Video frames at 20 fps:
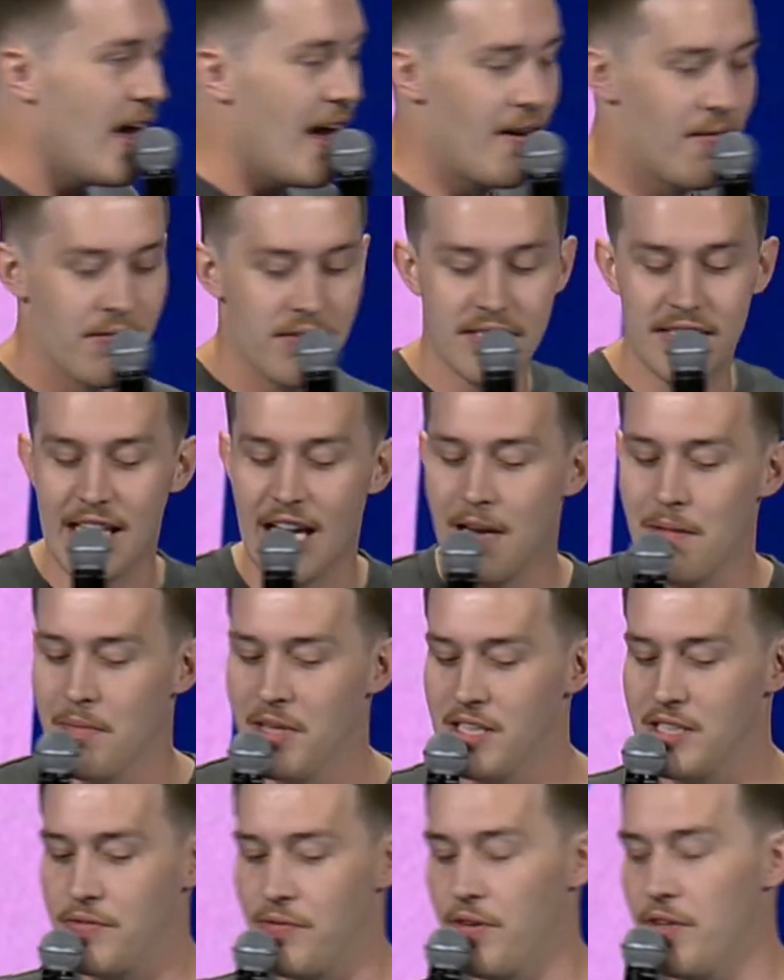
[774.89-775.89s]
And same
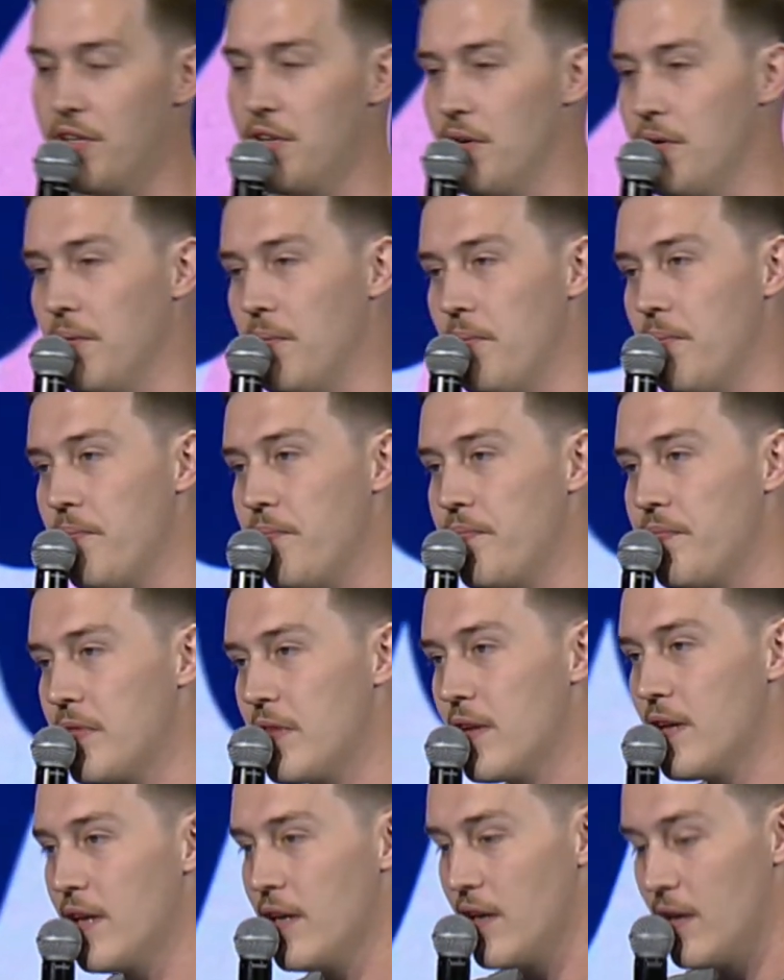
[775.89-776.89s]
is for you.
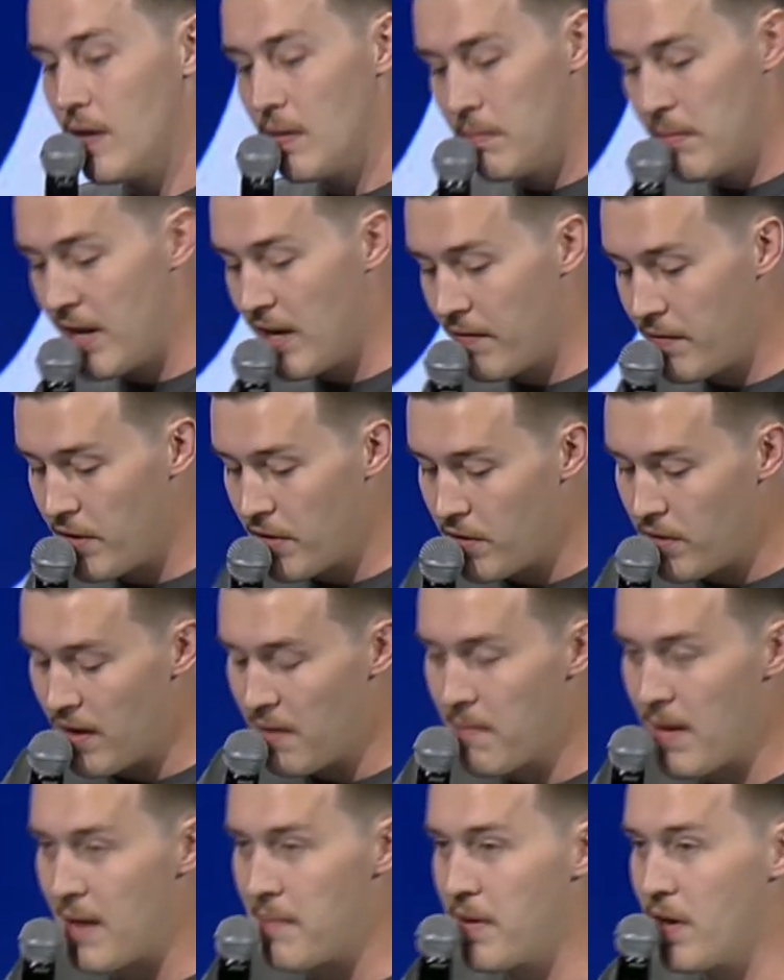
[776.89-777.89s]
Many of you,
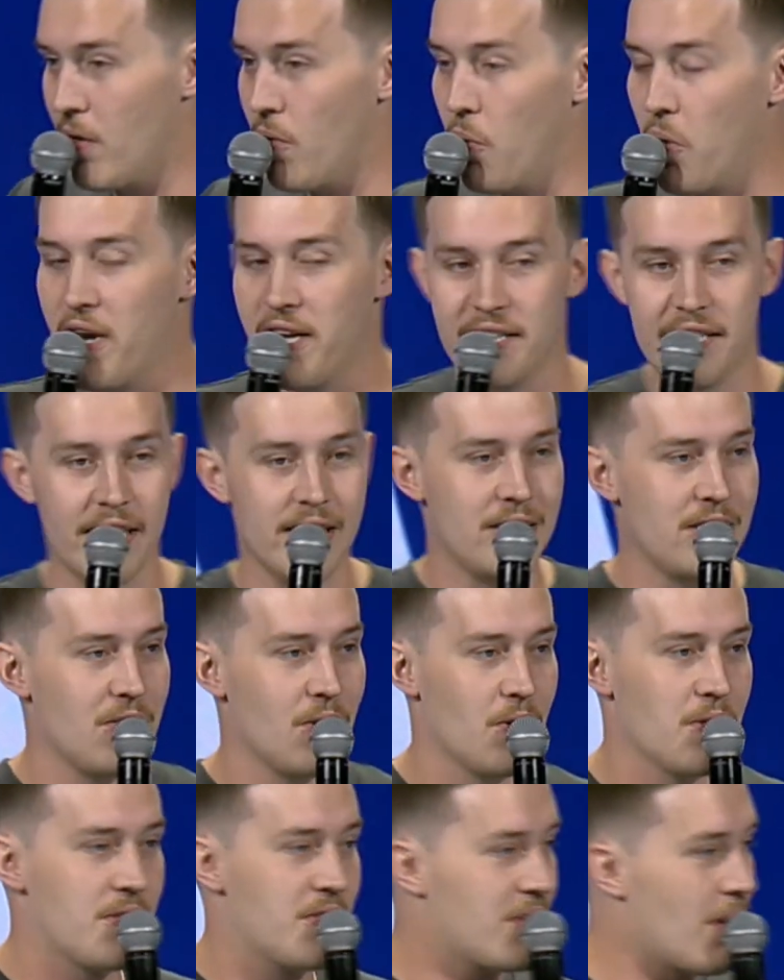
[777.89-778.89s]
it may be a weakness
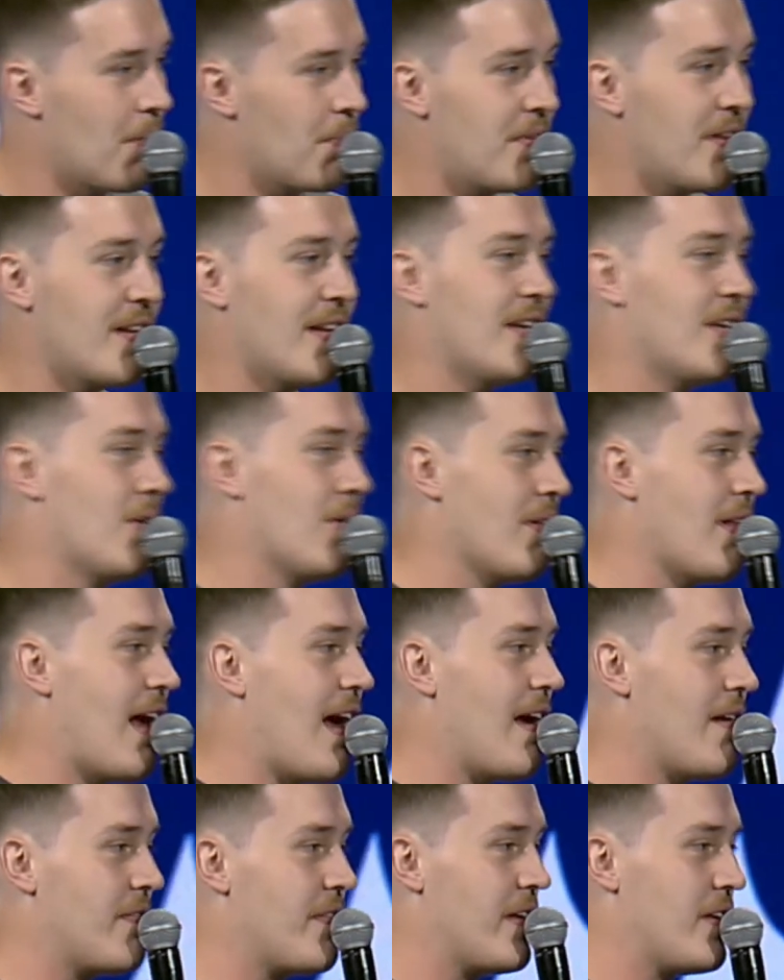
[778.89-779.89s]
or something in your
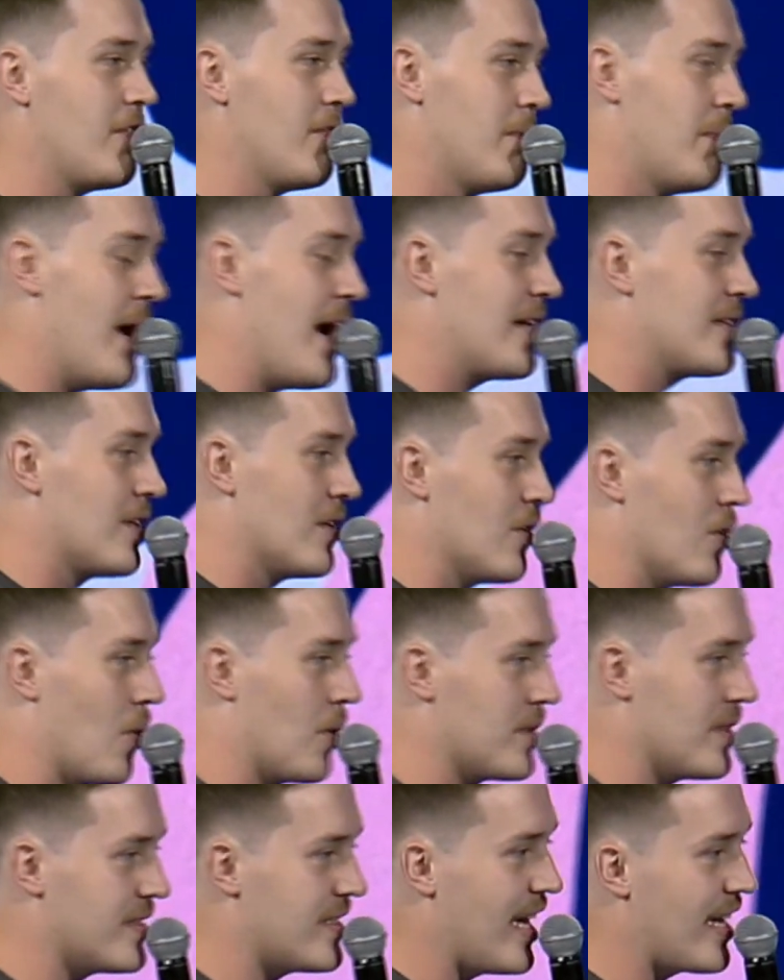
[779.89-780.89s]
life that you've begged the
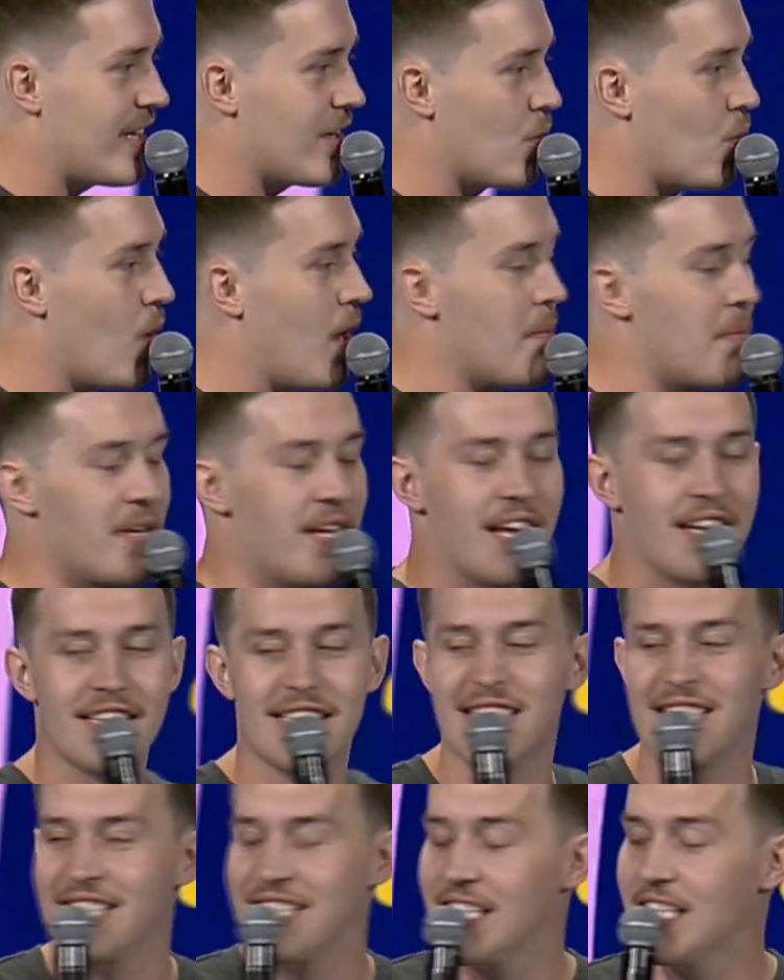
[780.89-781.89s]
Lord to take it away, but yet
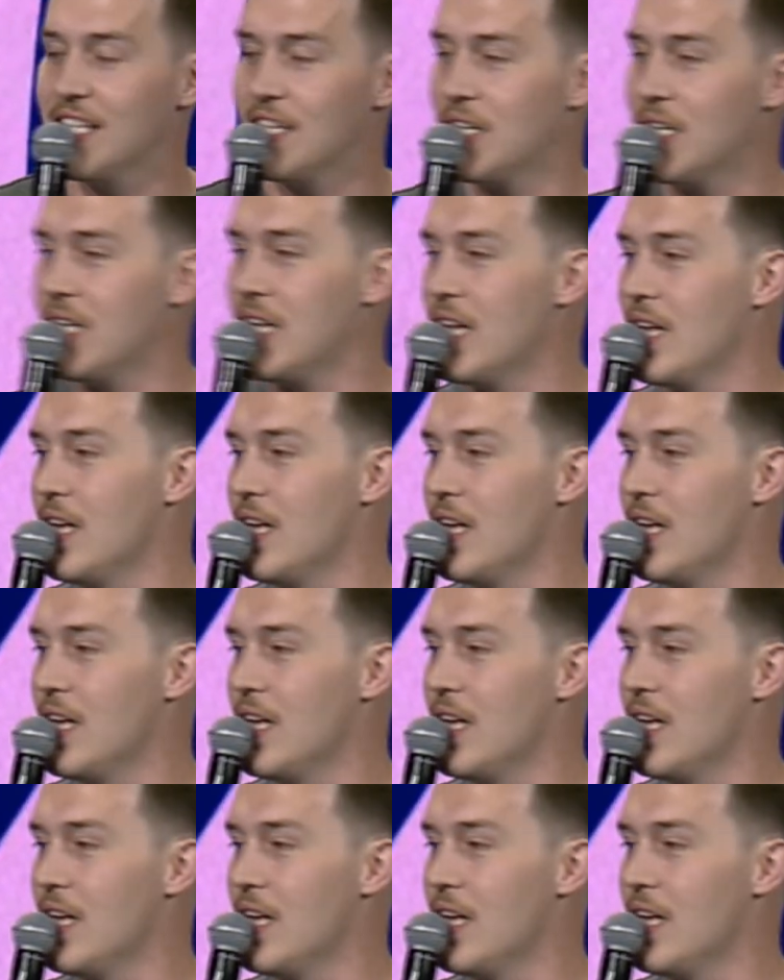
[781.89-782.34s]
it still